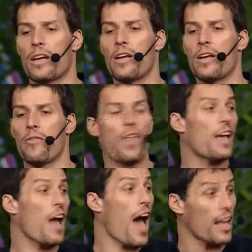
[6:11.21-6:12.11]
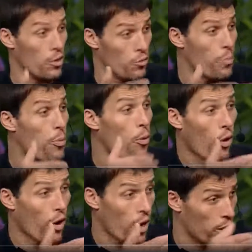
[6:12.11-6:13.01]
if they got in
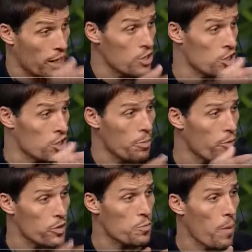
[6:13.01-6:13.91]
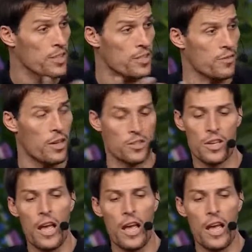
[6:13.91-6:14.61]
rapport, a relationship of responsiveness,